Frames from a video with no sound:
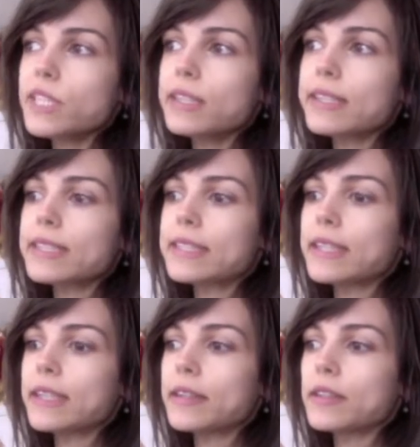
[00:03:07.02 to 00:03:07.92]
Let's
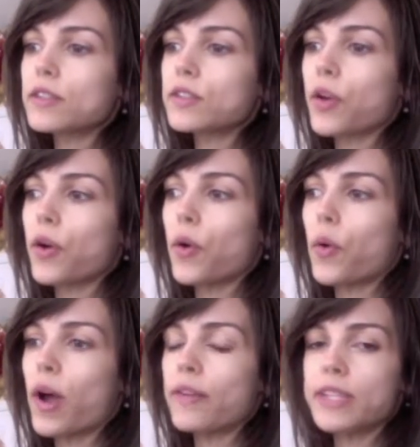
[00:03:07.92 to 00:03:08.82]
see. So
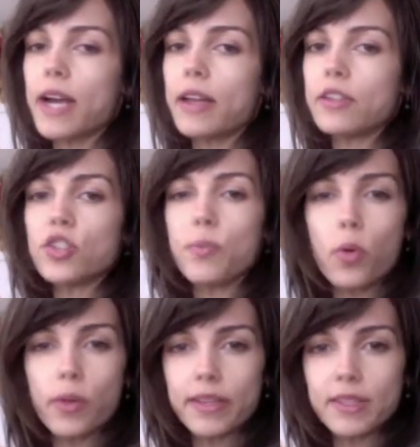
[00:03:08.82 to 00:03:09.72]
I've done
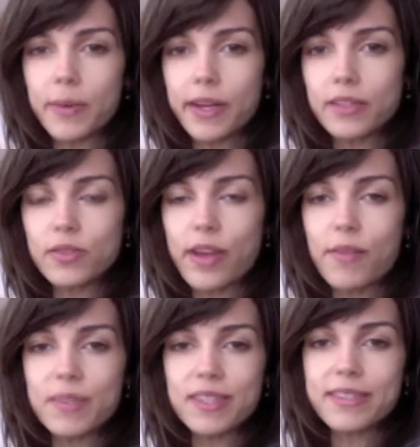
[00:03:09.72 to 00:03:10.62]
chipotle spice, so I have
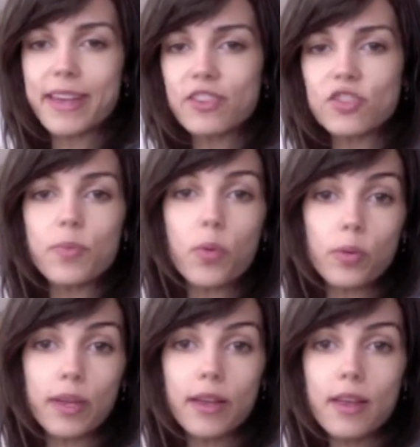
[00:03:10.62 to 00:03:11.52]
Mrs. Dash
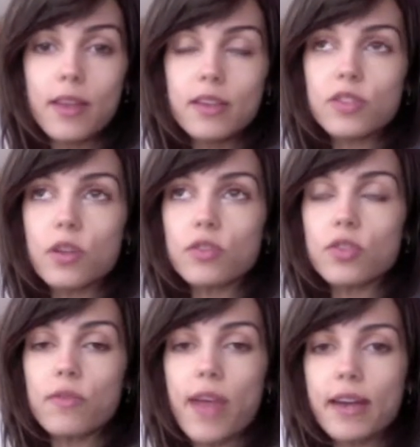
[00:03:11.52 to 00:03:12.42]
chipotle. So I'll
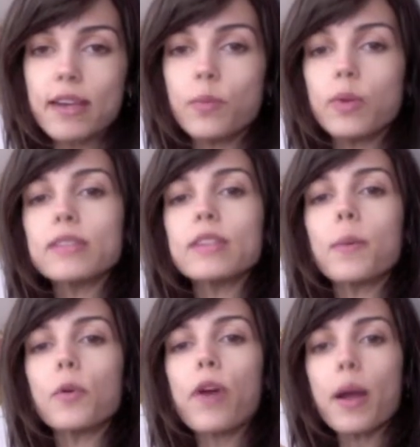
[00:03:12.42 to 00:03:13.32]
shove that in with
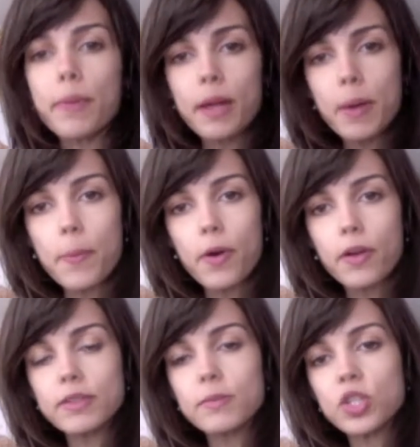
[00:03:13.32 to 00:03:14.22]
some cracked black pepper,
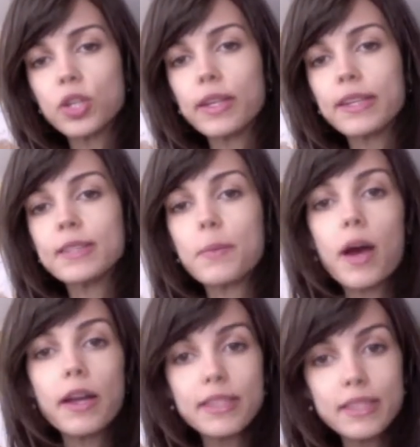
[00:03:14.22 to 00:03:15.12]
some chili, some
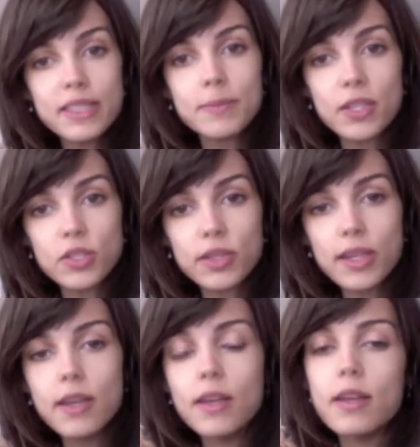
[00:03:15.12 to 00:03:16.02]
onion
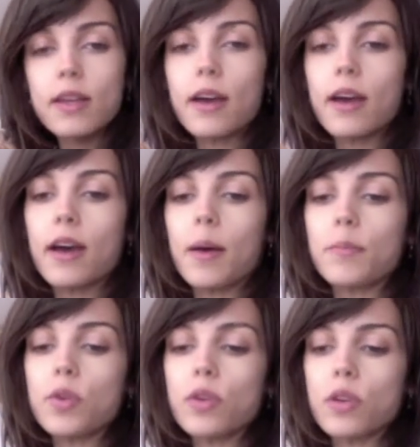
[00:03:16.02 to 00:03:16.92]
especially.
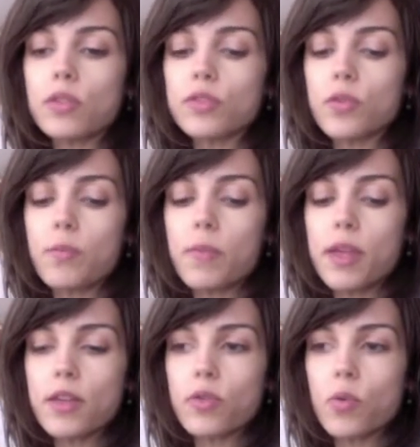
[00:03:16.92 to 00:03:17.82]
You can also
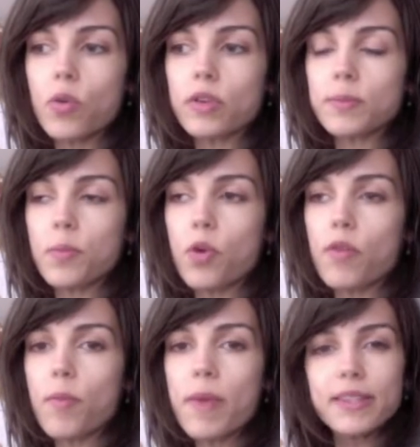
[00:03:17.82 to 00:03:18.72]
make yours more of
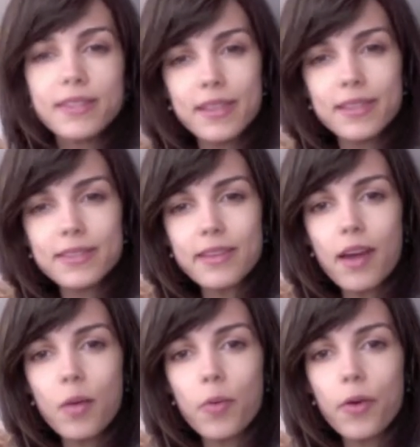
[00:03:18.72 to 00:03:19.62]
a Mexican
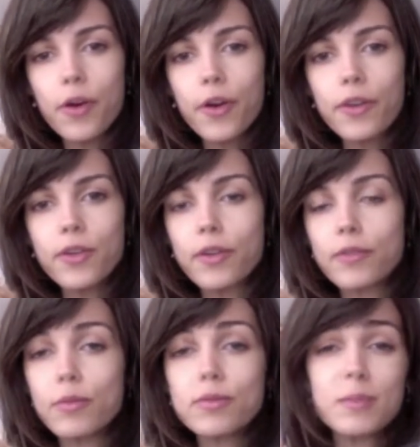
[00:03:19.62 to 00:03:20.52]
style burger. You can
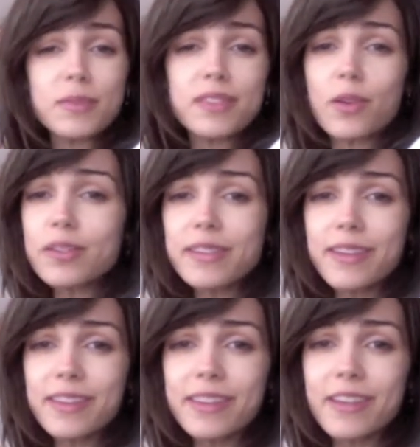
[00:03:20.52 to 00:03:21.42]
throw some
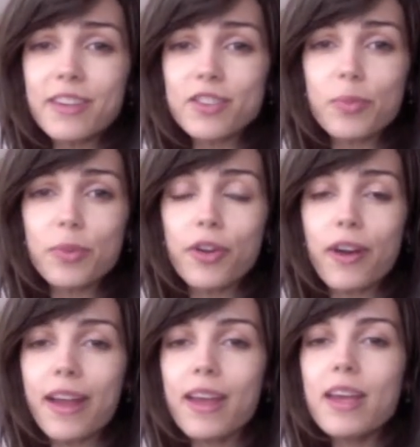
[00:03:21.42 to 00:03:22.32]
salsa in there as your
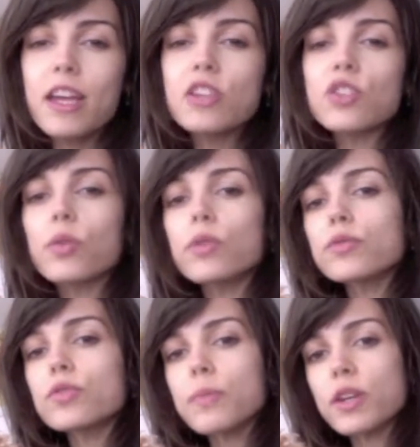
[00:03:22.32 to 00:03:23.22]
puree. Don't use
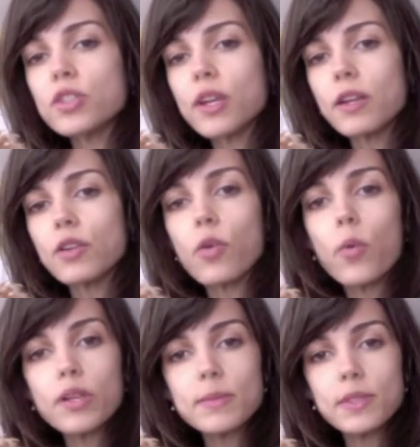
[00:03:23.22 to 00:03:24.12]
too much. Again, you don't
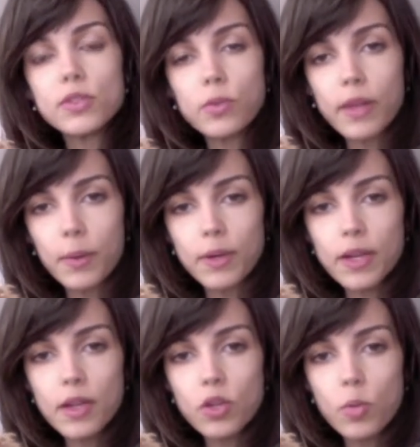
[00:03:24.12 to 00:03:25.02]
want it to be too
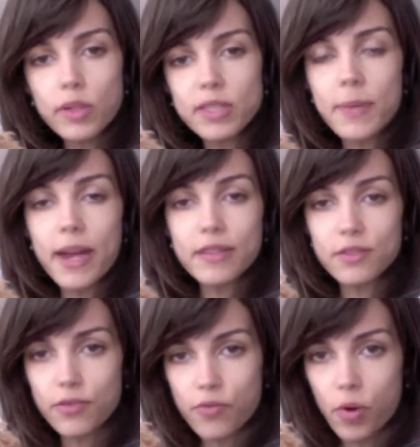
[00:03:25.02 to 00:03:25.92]
liquidy. You want these patties to
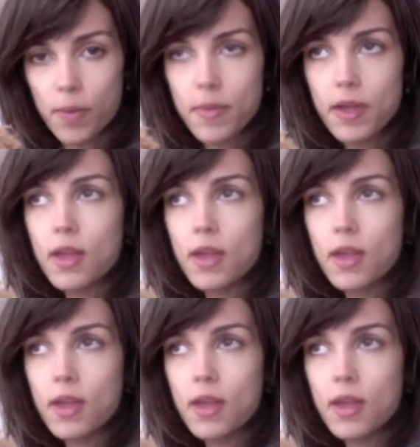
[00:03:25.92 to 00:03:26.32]
form.